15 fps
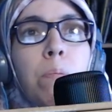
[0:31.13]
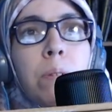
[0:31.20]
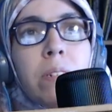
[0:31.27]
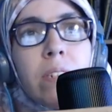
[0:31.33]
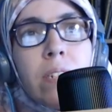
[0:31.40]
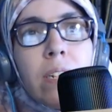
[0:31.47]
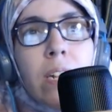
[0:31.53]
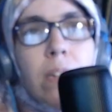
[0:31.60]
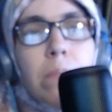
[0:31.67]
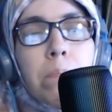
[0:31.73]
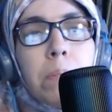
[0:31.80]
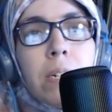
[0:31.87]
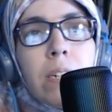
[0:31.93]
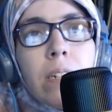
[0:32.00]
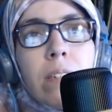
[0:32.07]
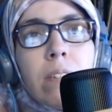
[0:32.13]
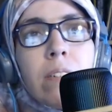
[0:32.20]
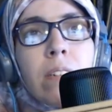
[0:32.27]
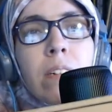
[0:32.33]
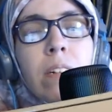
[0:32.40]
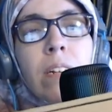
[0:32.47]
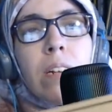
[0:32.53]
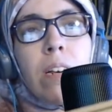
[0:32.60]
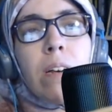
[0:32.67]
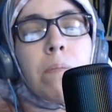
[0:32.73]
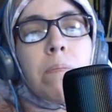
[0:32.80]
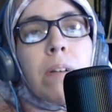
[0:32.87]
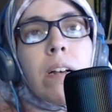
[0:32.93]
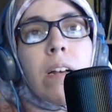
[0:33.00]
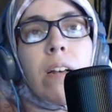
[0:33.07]
it yet because
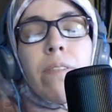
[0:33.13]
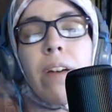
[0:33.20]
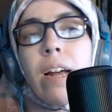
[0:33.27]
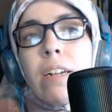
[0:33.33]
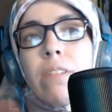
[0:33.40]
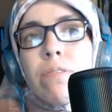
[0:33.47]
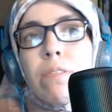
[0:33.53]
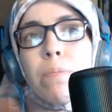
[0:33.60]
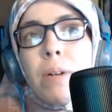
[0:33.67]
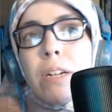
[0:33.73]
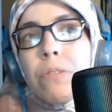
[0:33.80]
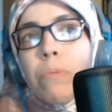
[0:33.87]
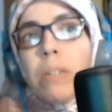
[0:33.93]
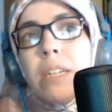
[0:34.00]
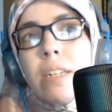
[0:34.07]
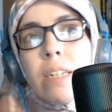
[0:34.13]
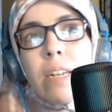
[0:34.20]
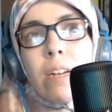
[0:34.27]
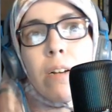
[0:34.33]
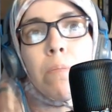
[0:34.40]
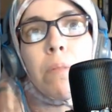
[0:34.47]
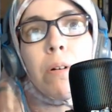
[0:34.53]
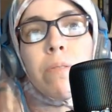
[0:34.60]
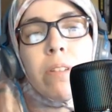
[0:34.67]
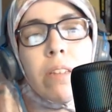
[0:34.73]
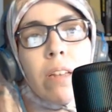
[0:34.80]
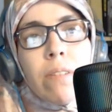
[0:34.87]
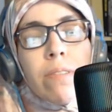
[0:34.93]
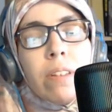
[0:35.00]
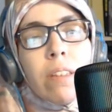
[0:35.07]
I've had it for about a week now, but with
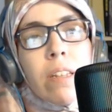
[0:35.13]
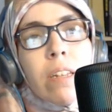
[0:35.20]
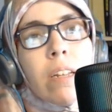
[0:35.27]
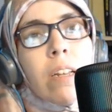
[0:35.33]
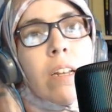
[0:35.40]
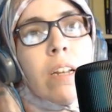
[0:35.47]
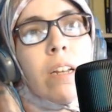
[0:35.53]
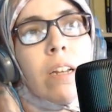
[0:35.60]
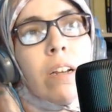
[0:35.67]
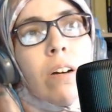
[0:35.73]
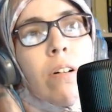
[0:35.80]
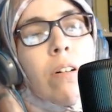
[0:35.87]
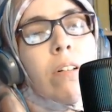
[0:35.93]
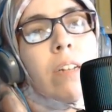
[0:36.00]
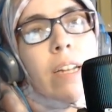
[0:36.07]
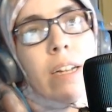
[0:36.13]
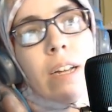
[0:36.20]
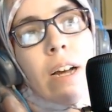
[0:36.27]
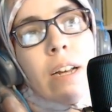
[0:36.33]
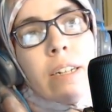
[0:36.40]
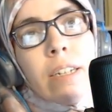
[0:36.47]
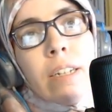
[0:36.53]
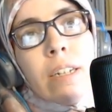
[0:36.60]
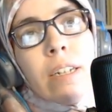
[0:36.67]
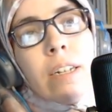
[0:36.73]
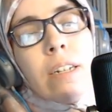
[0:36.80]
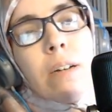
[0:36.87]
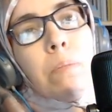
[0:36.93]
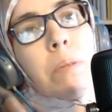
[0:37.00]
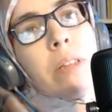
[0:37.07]
everything all chaotic and
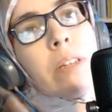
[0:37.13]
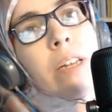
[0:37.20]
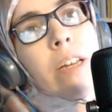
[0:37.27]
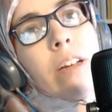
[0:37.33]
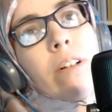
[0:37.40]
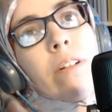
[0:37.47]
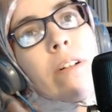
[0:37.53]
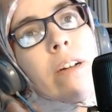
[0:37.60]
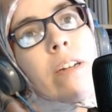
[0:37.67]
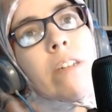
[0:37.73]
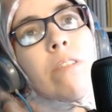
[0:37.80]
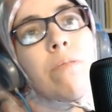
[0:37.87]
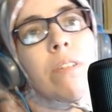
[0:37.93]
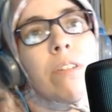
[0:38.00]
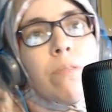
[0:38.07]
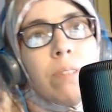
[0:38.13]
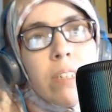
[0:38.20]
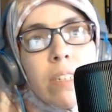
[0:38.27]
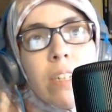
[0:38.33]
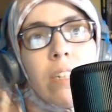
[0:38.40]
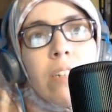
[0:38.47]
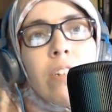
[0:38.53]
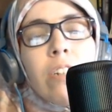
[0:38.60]
up in the air, I didn't want to risk it.